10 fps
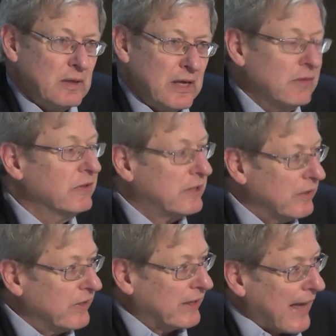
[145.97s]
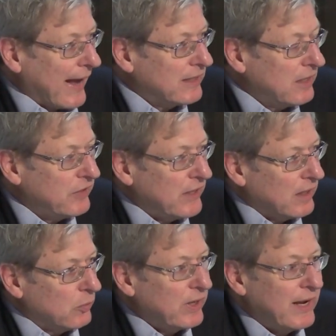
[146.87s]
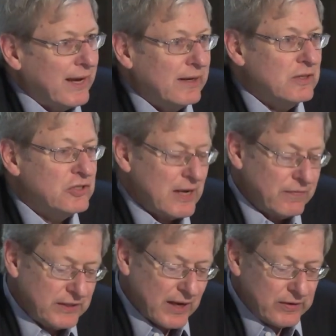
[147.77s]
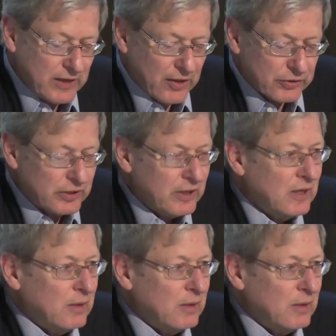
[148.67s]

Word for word: innovative activity on the one hand and safety on the other.